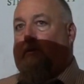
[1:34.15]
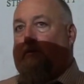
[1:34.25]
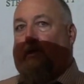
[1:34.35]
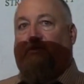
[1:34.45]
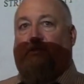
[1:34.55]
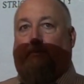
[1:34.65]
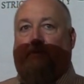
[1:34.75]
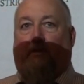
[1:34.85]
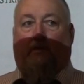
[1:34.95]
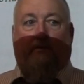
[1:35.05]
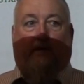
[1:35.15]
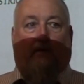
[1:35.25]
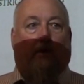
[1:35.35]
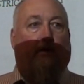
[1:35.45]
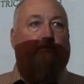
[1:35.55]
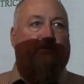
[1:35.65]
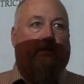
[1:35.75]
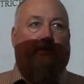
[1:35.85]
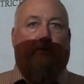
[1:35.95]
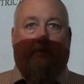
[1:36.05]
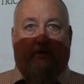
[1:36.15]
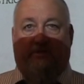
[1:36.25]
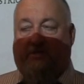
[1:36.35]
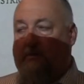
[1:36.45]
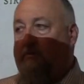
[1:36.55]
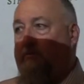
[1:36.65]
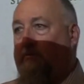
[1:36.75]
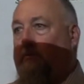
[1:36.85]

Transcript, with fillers: does something that harms another person,